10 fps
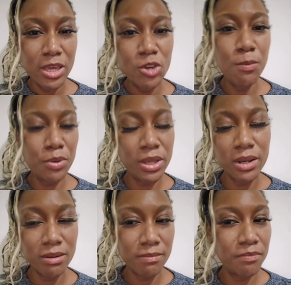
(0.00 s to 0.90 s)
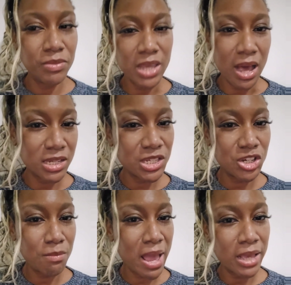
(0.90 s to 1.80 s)
you put the
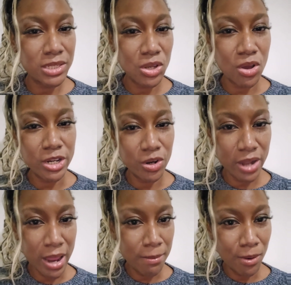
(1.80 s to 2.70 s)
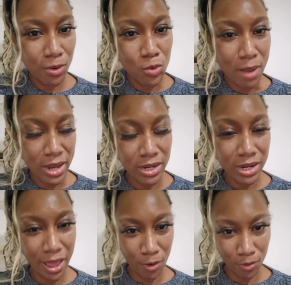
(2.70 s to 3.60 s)
oxygen mask on your neighbor who might
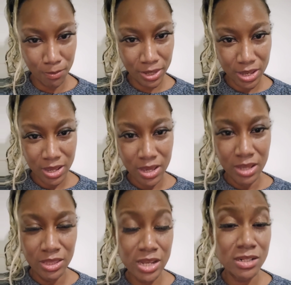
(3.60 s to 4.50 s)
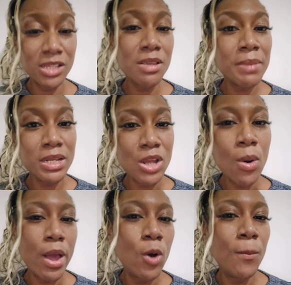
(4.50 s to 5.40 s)
need help. That doesn't mean
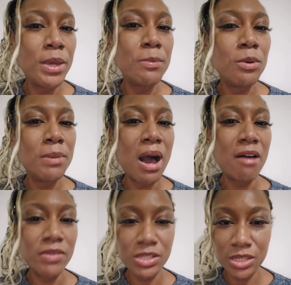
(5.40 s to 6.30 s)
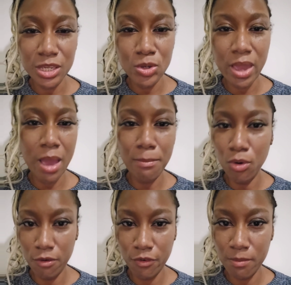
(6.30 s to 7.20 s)
don't help people, but obviously you can't
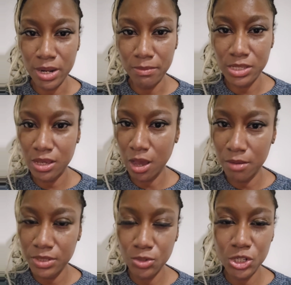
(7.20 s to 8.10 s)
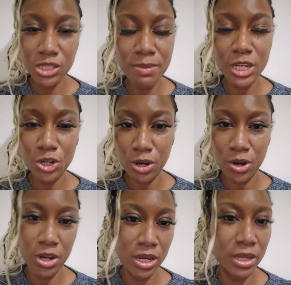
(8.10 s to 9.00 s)
pour from an empty cup. So just make sure
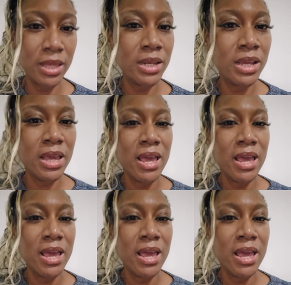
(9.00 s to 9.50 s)
you're good.